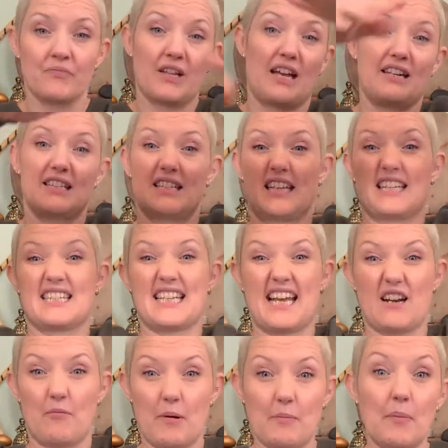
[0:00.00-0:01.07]
and it's like setting
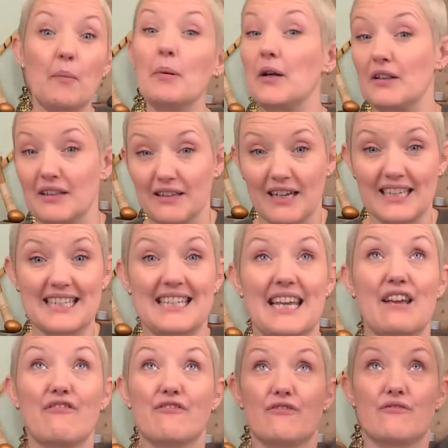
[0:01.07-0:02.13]
up a bubble, a
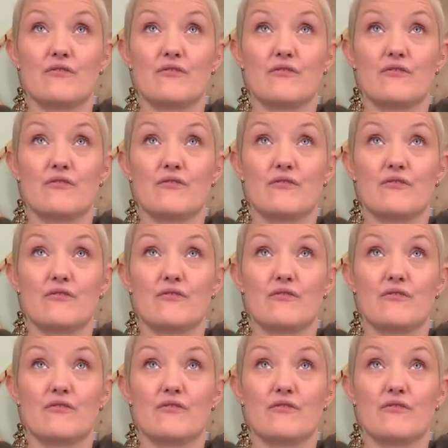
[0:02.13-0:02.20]
safe,